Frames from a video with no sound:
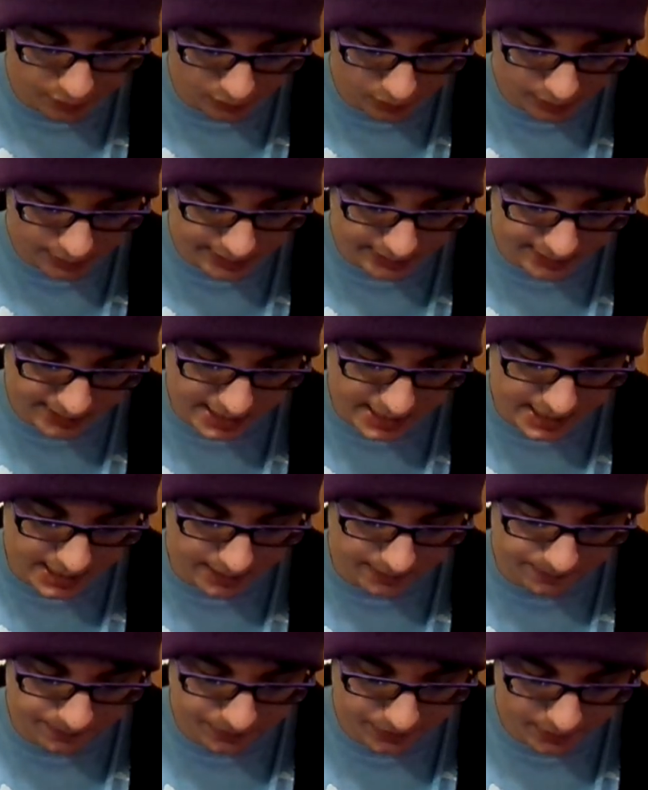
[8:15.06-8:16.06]
look at the
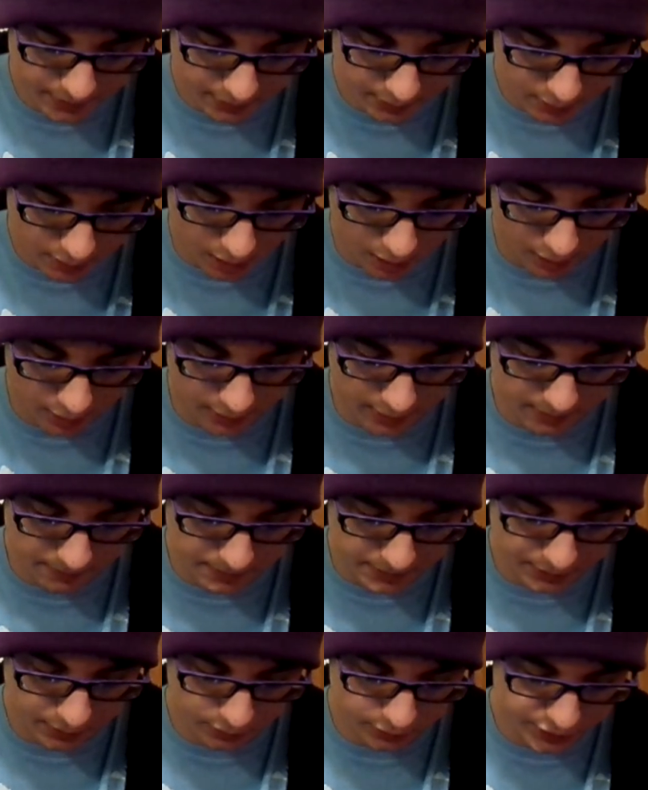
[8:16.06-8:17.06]
card
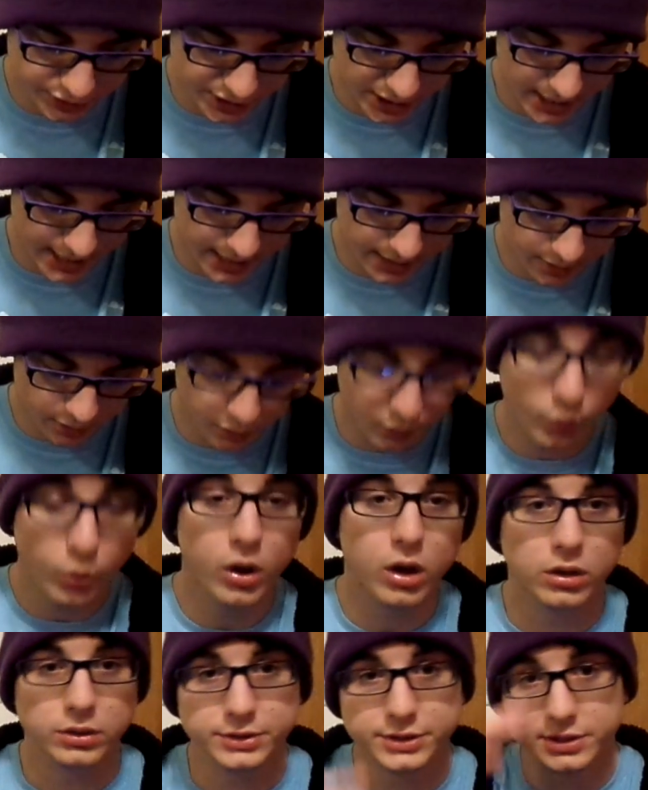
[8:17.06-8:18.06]
Madolche
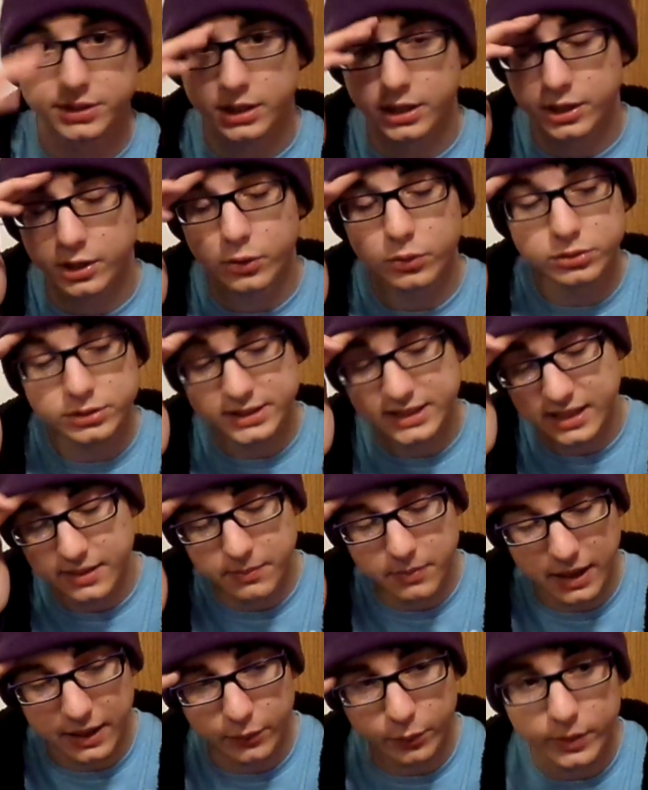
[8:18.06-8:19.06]
Waltz, you will see
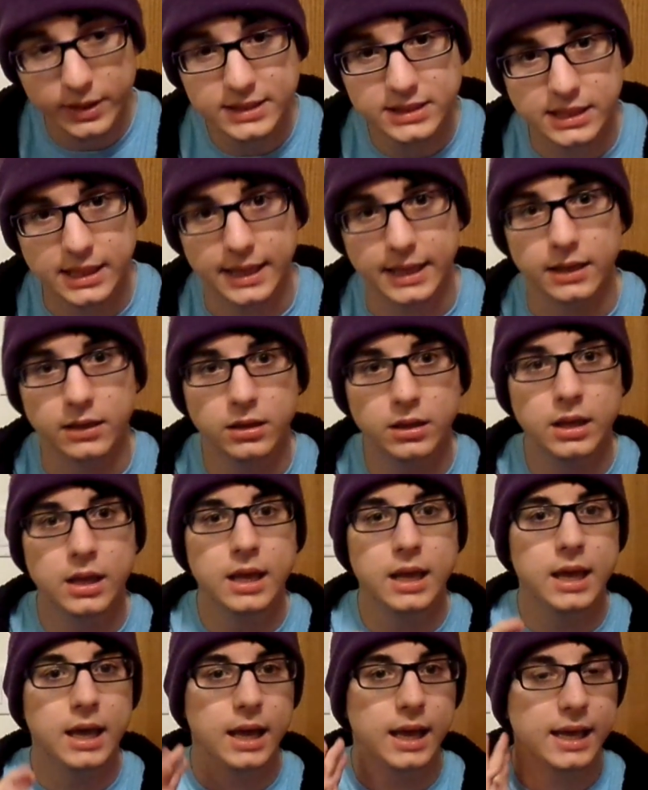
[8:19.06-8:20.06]
my reasoning
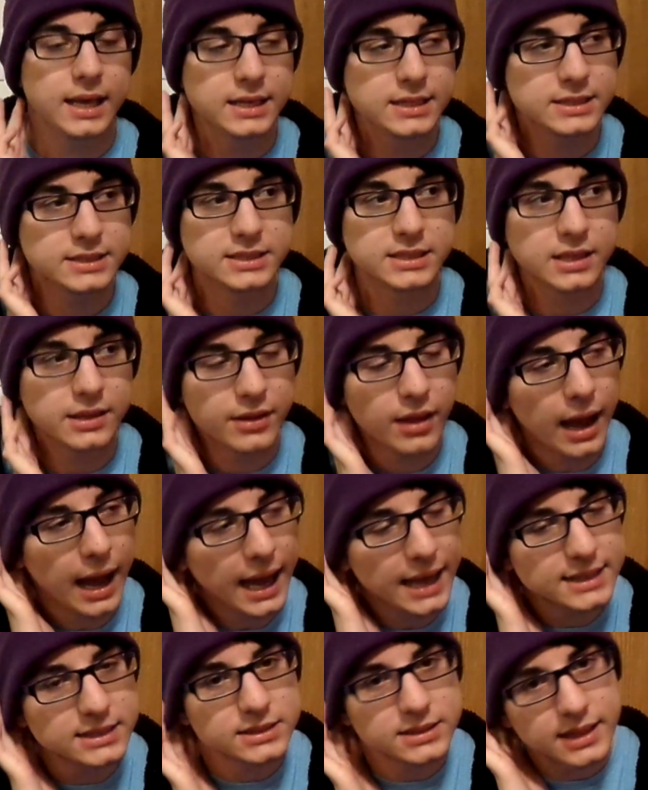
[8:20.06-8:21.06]
is,
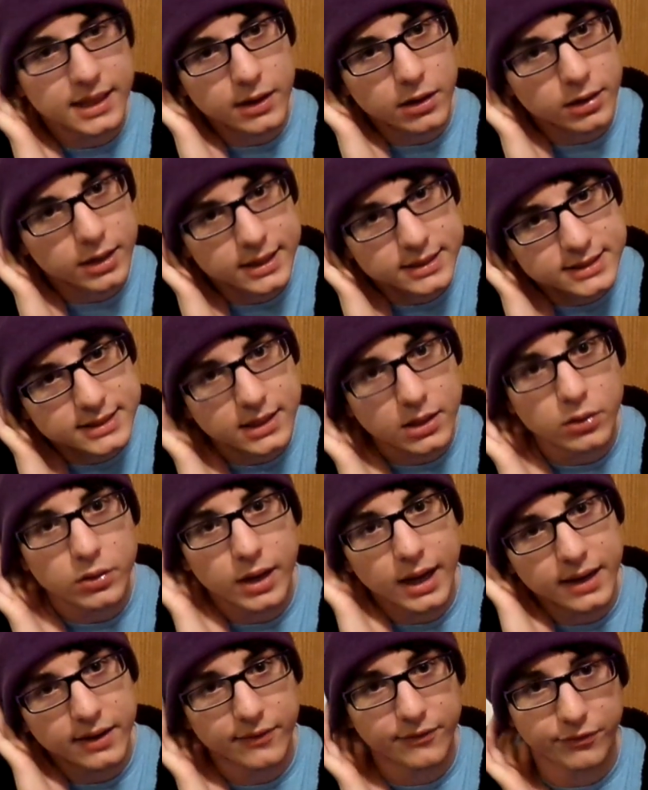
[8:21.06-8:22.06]
as they are still
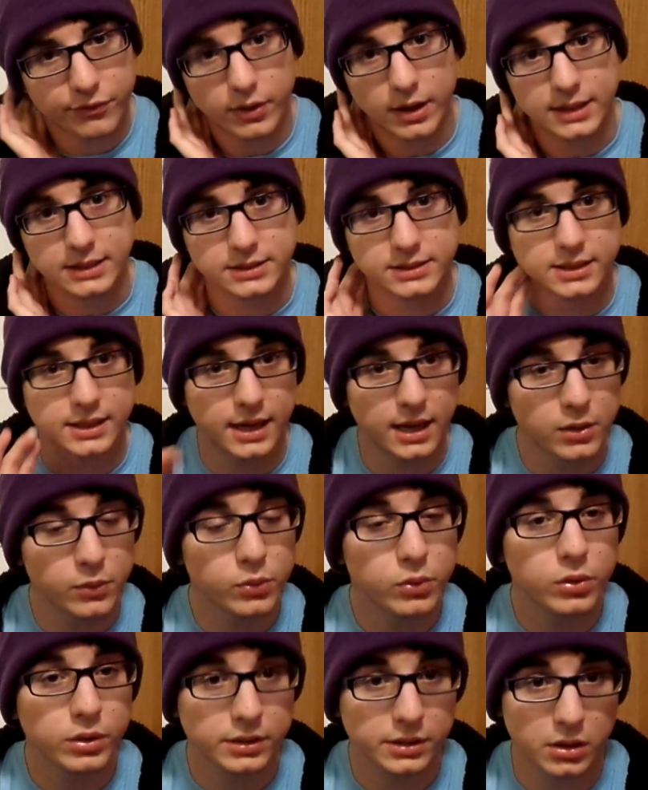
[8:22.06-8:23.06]
kind of friends, and I
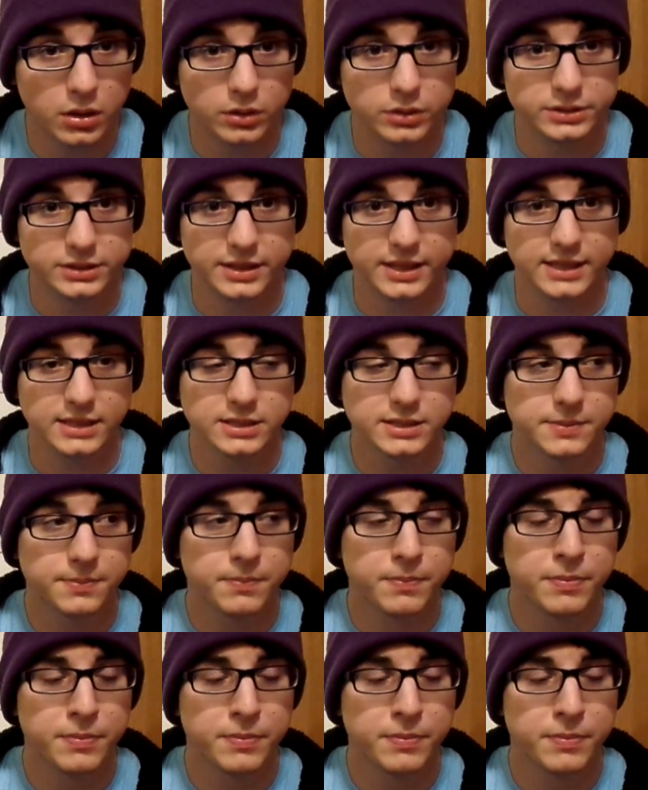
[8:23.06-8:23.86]
will acknowledge this,